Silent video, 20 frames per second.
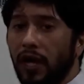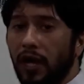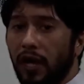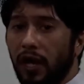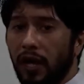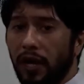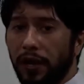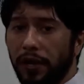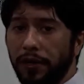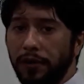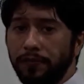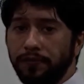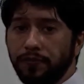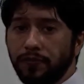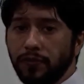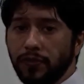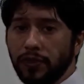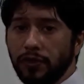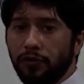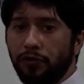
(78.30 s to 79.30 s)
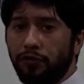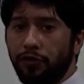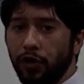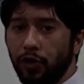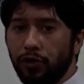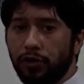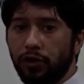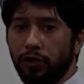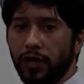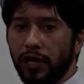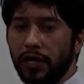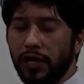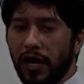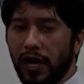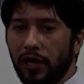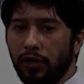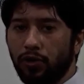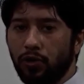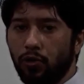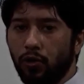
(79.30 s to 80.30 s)
a filtering
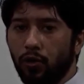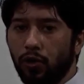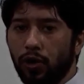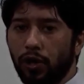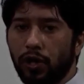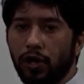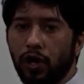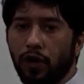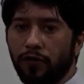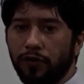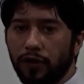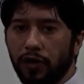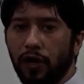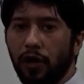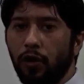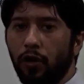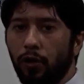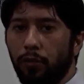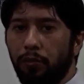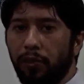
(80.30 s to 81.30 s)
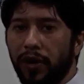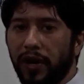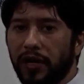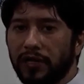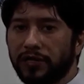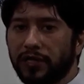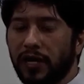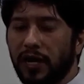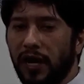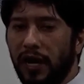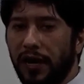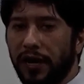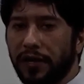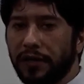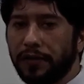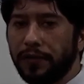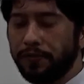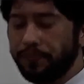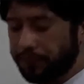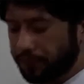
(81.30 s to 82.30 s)
network of the low pass
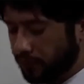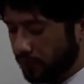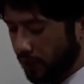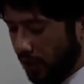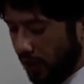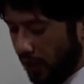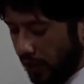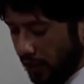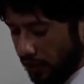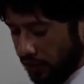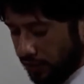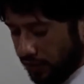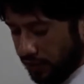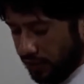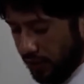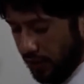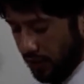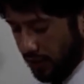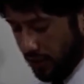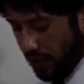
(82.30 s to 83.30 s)
kind. See